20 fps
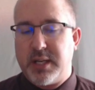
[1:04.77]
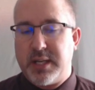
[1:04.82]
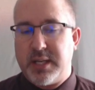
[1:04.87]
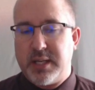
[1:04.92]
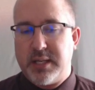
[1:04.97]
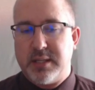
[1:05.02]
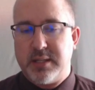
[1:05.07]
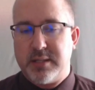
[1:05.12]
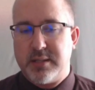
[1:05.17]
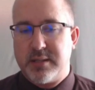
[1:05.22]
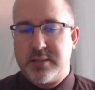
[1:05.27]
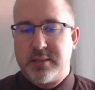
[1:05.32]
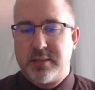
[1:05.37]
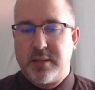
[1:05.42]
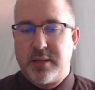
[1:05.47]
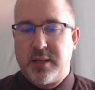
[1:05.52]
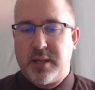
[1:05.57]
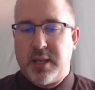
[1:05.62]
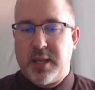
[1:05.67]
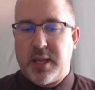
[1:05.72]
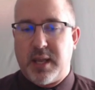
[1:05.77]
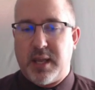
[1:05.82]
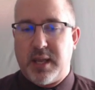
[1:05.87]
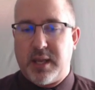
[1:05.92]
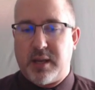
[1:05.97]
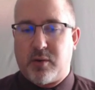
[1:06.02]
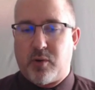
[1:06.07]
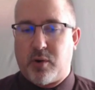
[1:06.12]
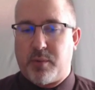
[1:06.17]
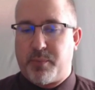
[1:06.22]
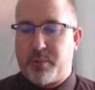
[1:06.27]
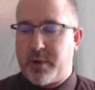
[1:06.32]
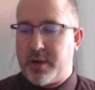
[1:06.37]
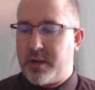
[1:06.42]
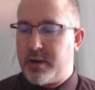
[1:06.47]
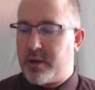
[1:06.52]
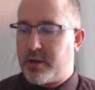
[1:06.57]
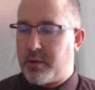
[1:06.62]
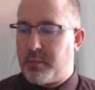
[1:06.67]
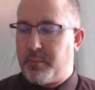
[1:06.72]
is
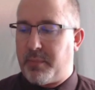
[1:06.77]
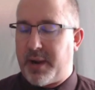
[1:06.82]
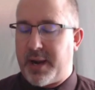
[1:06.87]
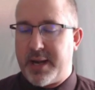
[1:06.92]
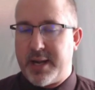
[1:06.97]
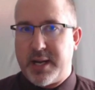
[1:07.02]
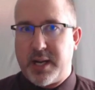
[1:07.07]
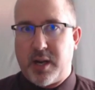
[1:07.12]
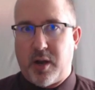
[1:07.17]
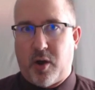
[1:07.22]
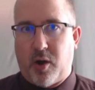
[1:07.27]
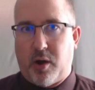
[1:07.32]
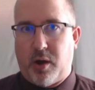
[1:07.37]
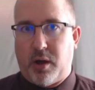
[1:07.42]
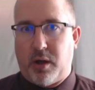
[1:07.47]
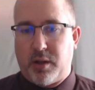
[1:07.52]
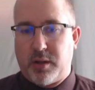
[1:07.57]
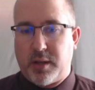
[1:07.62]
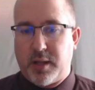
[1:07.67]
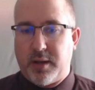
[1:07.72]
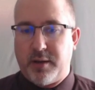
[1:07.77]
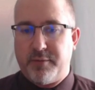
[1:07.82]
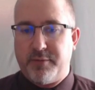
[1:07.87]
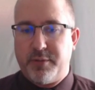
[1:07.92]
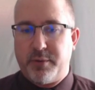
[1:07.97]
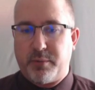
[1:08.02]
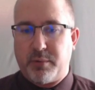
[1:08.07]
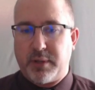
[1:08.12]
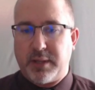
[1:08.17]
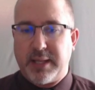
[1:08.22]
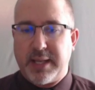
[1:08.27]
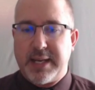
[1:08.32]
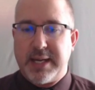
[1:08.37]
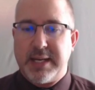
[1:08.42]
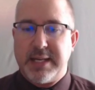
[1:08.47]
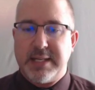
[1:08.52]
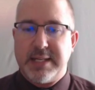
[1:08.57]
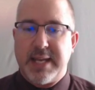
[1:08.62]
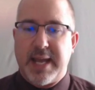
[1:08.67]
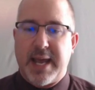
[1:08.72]
incorporating or binding all of the
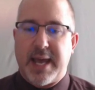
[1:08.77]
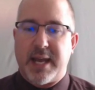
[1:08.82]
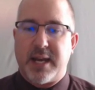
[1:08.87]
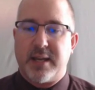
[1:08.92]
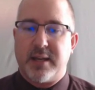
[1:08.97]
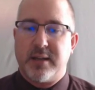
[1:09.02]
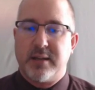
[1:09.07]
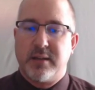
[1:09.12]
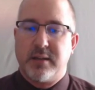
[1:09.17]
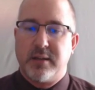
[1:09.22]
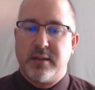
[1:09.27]
related data